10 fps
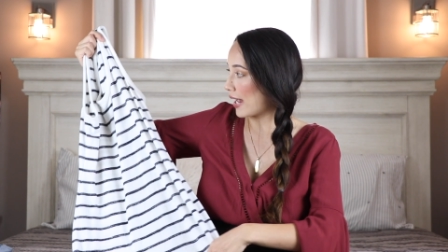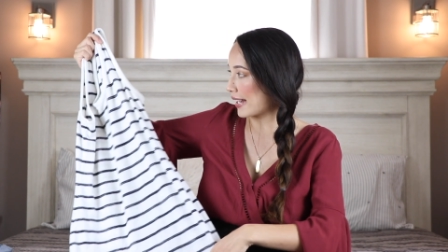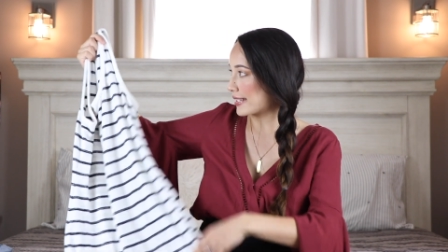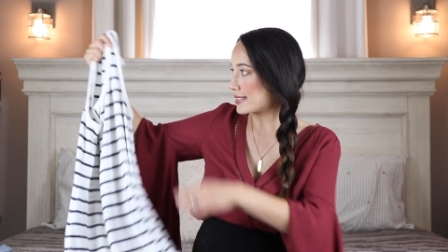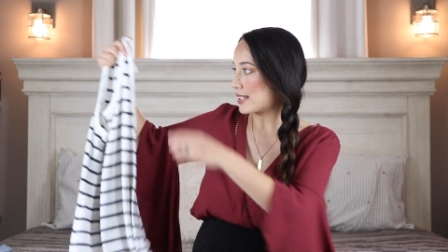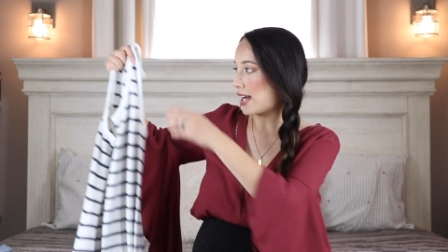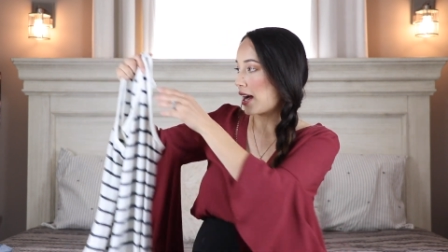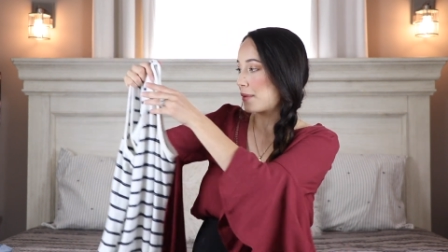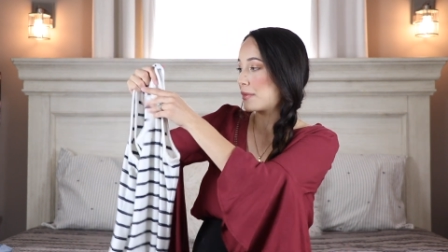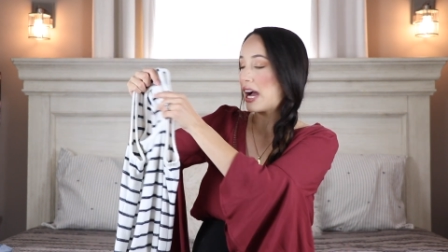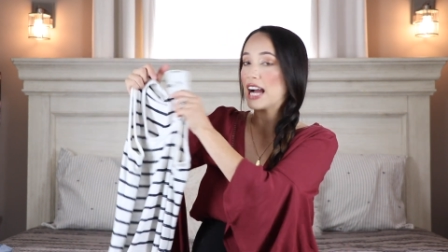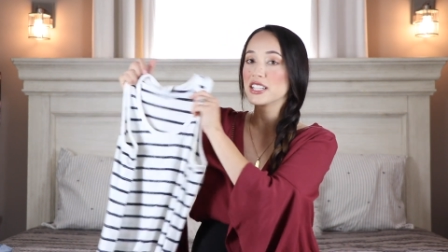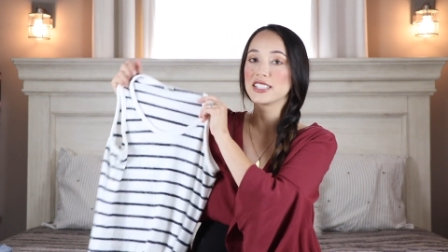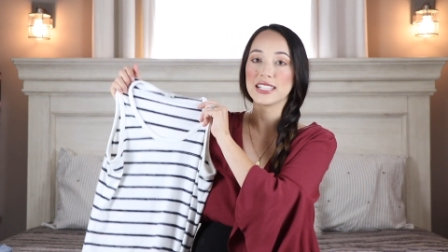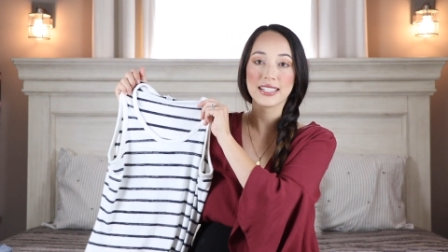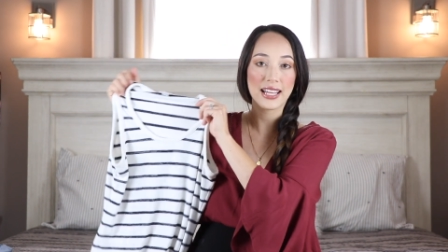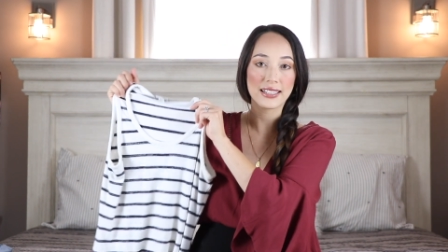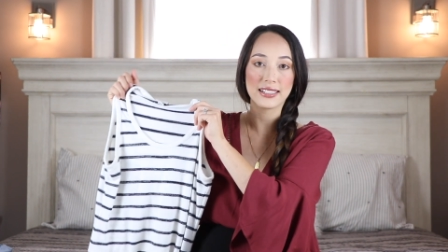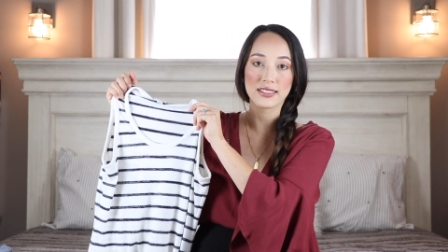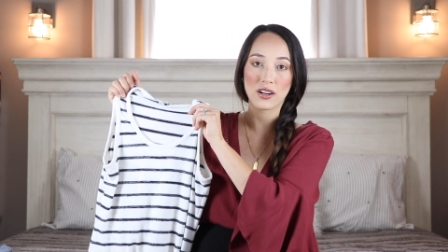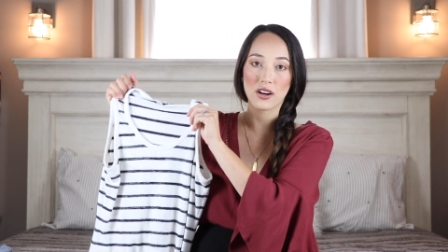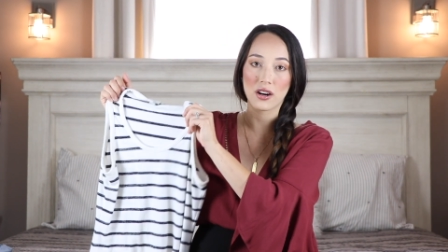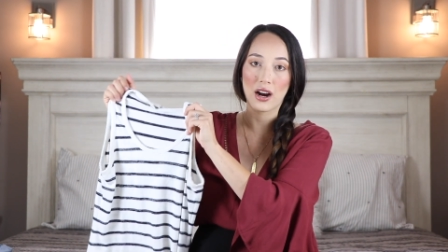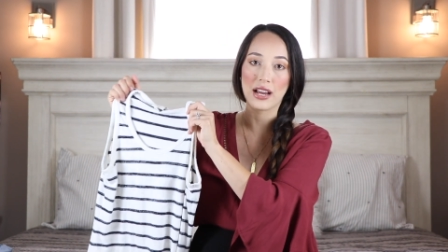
And um, I just think that these are